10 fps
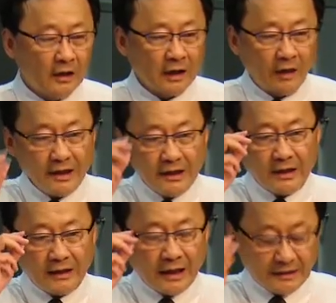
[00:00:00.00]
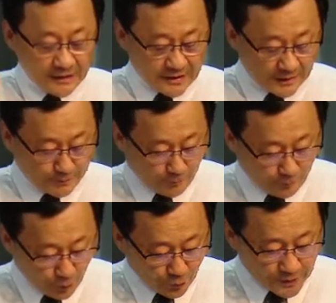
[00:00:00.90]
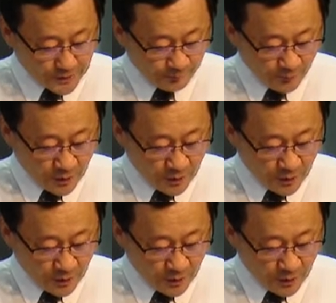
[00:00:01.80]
Now here, again, this is proposed.